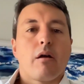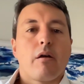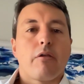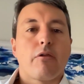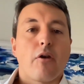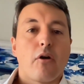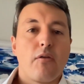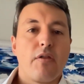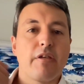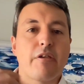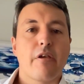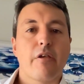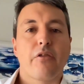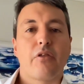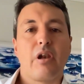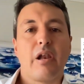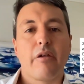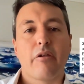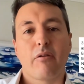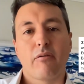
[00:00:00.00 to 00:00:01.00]
So this is
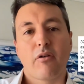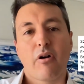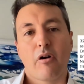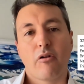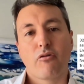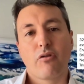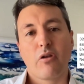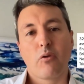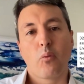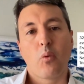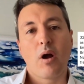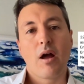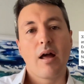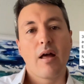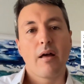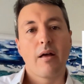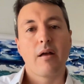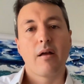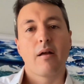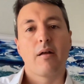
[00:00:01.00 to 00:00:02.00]
the list of countries
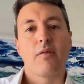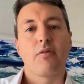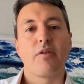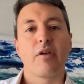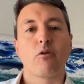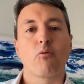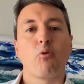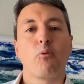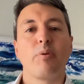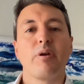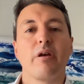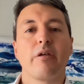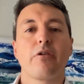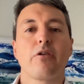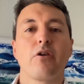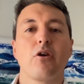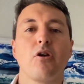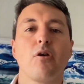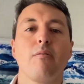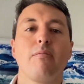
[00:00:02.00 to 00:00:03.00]
where this will be
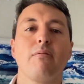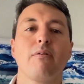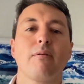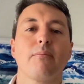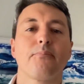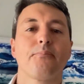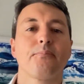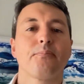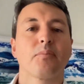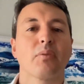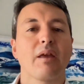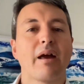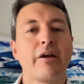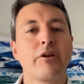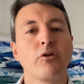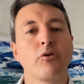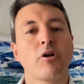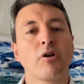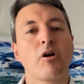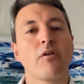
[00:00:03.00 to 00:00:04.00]
assumed,
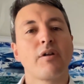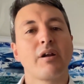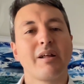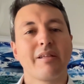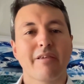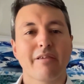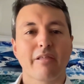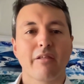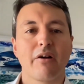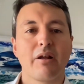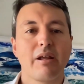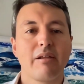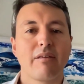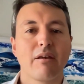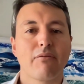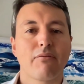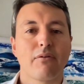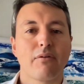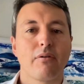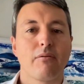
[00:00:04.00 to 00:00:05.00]
and you'll note that it's slightly
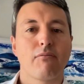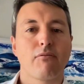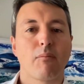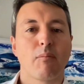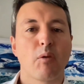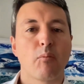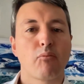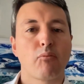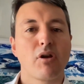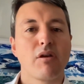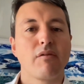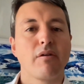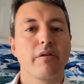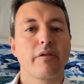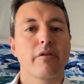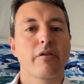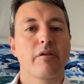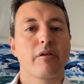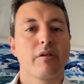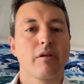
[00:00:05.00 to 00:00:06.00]
different from the
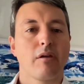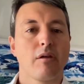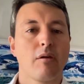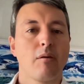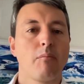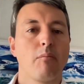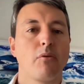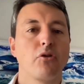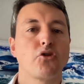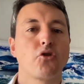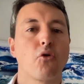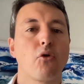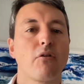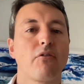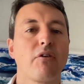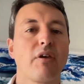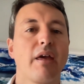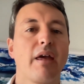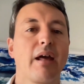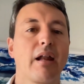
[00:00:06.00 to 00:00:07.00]
previous
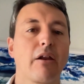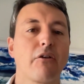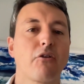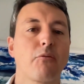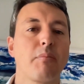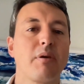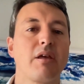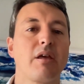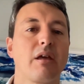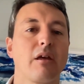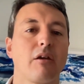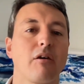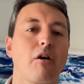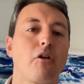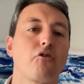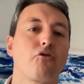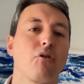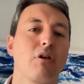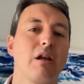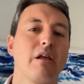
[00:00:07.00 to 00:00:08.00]
majority English speaking
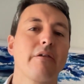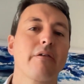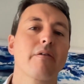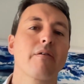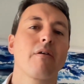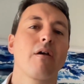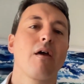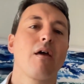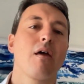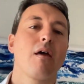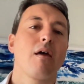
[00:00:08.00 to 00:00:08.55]
country list.